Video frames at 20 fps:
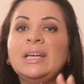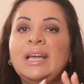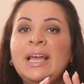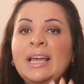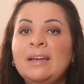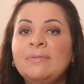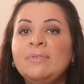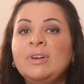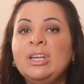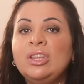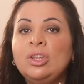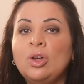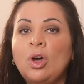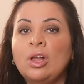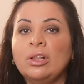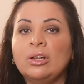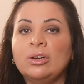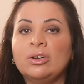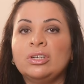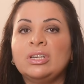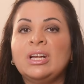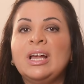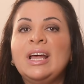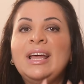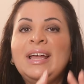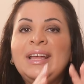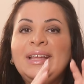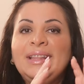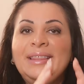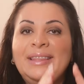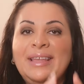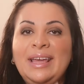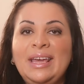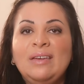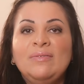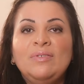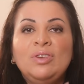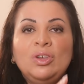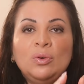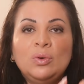Every dollar
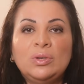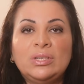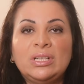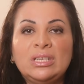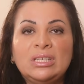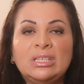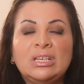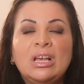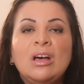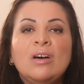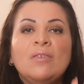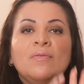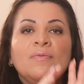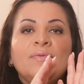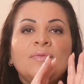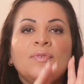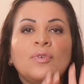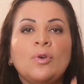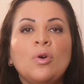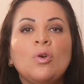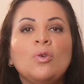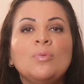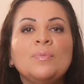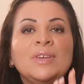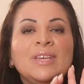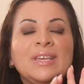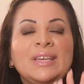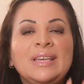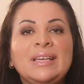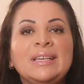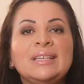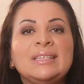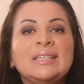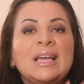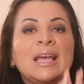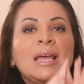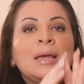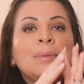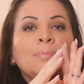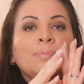Dave uses from his
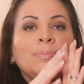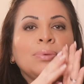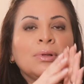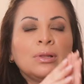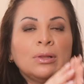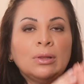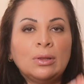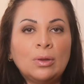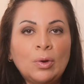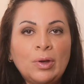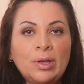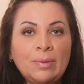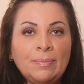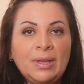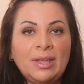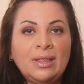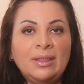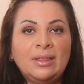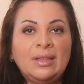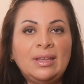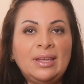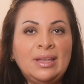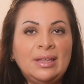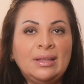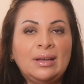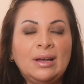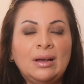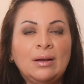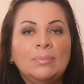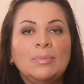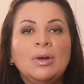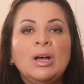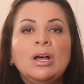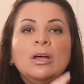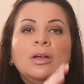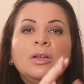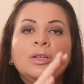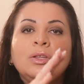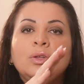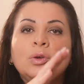employment income
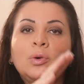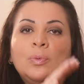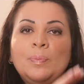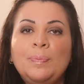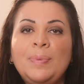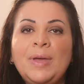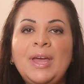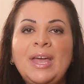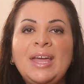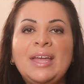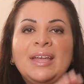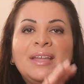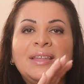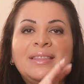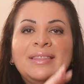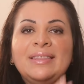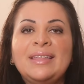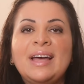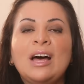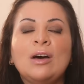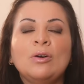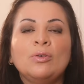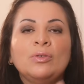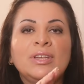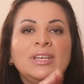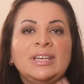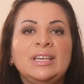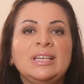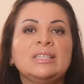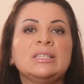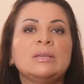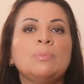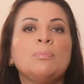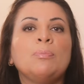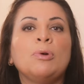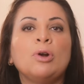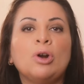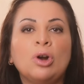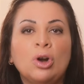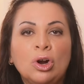to pay down his
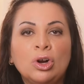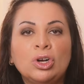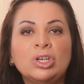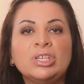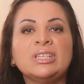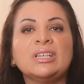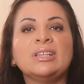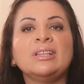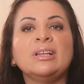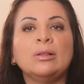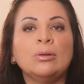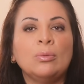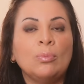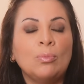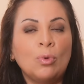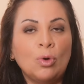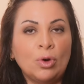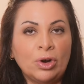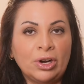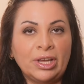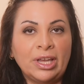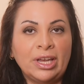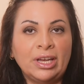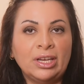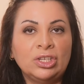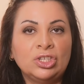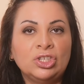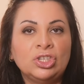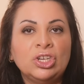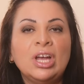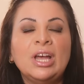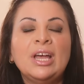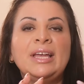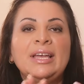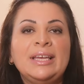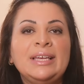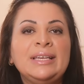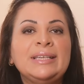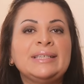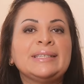personal mortgage
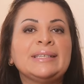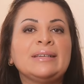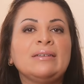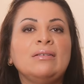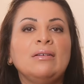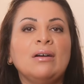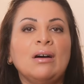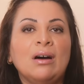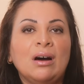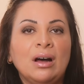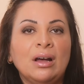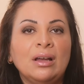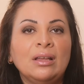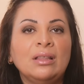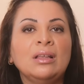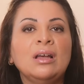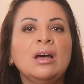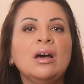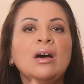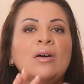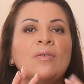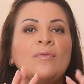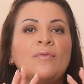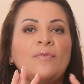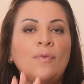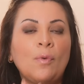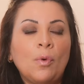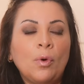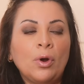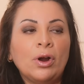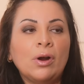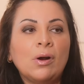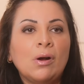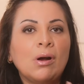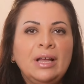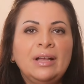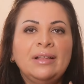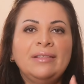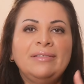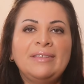is gone
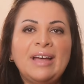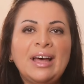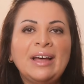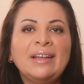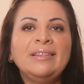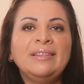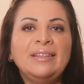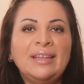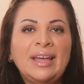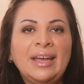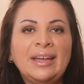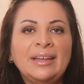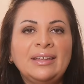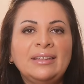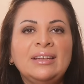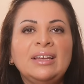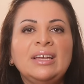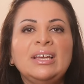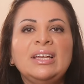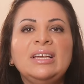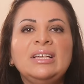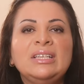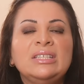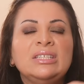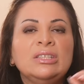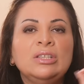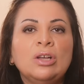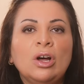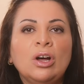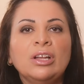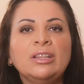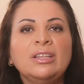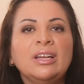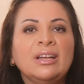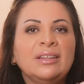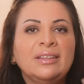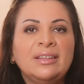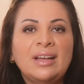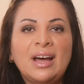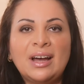for that debt is not
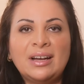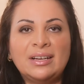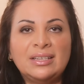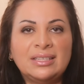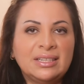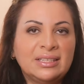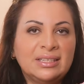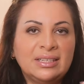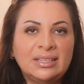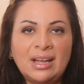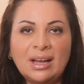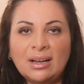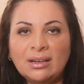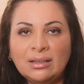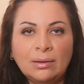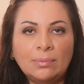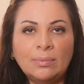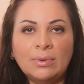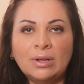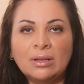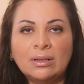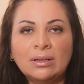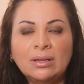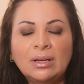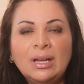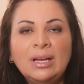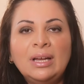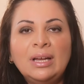tax deductible.